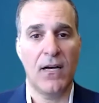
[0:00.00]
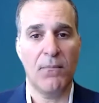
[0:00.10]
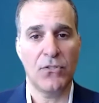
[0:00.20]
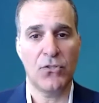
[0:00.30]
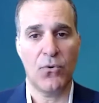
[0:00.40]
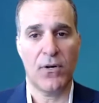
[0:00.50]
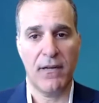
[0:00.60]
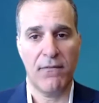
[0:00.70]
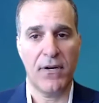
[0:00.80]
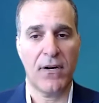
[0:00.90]
a
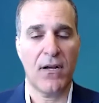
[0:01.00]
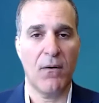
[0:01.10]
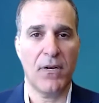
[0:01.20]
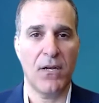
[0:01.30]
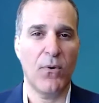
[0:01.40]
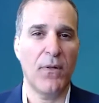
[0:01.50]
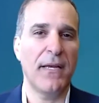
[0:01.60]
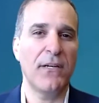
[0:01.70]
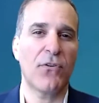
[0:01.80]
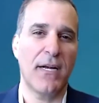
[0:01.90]
majority of their company when
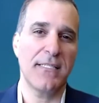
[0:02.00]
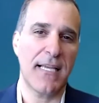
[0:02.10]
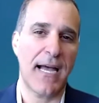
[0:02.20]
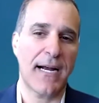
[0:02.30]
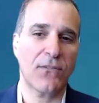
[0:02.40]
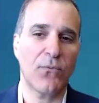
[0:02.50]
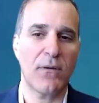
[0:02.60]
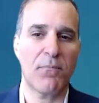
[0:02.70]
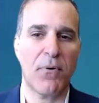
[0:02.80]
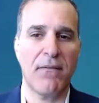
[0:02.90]
they transact
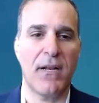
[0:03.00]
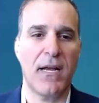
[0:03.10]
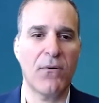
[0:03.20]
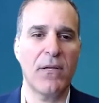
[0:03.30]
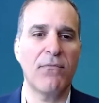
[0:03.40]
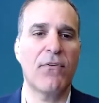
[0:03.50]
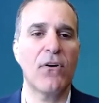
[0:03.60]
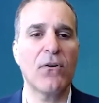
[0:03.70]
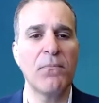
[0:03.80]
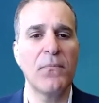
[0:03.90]
with a private equity
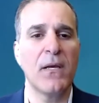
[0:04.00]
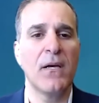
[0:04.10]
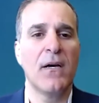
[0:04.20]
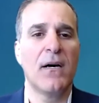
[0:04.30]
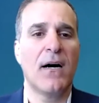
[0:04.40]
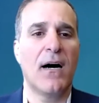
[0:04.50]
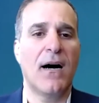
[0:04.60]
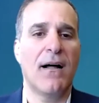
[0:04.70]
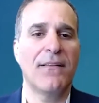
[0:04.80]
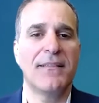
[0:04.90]
firm.
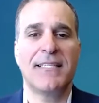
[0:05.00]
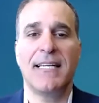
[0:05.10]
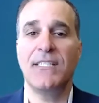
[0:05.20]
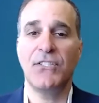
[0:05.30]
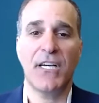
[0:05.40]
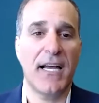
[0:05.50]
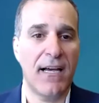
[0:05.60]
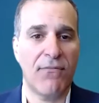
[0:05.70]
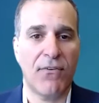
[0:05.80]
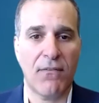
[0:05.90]
The
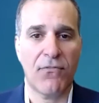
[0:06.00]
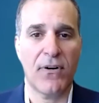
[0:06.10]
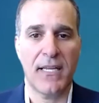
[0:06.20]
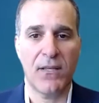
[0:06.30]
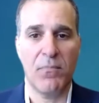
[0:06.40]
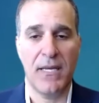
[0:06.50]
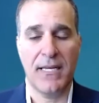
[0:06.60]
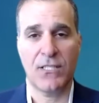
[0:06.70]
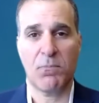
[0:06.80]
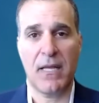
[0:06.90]
TGIF offering can be
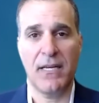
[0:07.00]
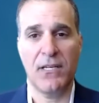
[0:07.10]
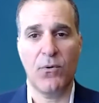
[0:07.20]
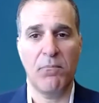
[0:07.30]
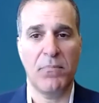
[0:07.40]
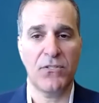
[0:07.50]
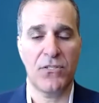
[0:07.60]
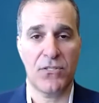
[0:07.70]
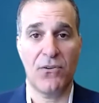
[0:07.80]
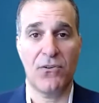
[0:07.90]
explained to a
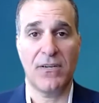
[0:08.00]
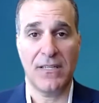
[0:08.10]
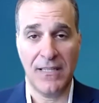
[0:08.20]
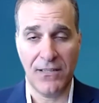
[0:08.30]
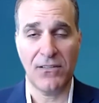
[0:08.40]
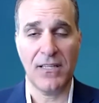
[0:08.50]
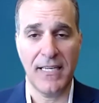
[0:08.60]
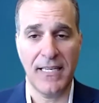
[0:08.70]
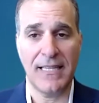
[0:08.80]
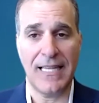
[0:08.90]
business owner
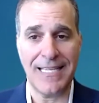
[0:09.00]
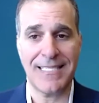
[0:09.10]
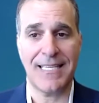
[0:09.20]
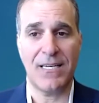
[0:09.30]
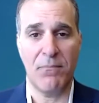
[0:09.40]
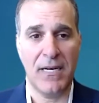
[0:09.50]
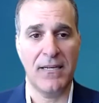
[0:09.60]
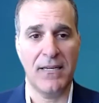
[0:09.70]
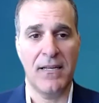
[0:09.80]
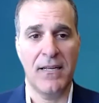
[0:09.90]
literally in less than a
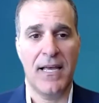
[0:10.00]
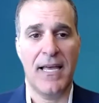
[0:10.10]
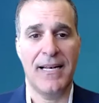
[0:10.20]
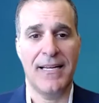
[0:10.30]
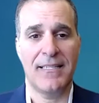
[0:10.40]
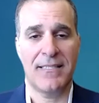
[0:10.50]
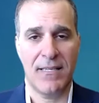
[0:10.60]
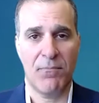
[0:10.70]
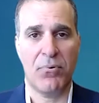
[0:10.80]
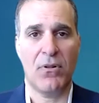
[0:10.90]
minute and in a
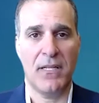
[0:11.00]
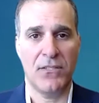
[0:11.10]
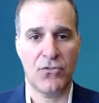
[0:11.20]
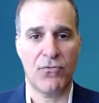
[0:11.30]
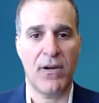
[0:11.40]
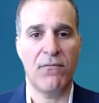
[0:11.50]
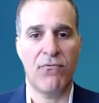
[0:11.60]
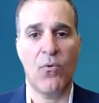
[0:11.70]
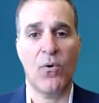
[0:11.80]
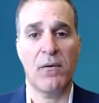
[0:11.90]
simple and
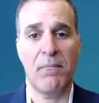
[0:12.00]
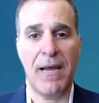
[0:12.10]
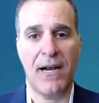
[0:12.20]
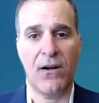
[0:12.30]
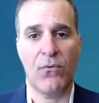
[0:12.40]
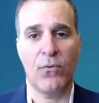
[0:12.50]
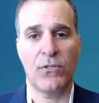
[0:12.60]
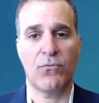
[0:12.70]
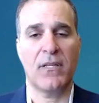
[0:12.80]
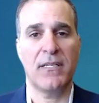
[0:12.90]
straightforward manner,
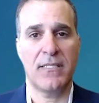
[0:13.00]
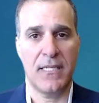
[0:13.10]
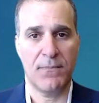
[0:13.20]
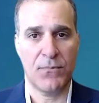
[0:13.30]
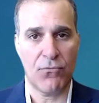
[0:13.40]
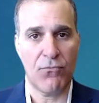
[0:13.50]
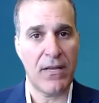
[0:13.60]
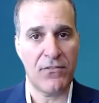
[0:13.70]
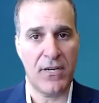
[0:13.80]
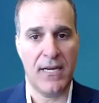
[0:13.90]
which really seems to
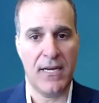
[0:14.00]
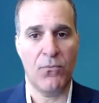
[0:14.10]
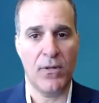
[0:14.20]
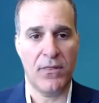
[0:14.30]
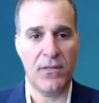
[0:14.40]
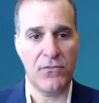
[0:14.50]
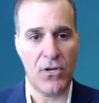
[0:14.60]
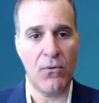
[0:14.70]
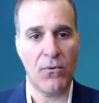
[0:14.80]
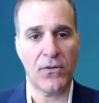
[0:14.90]
resonate with these
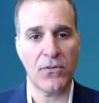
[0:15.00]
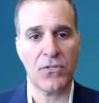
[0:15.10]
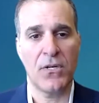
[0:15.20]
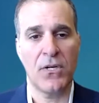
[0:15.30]
owners.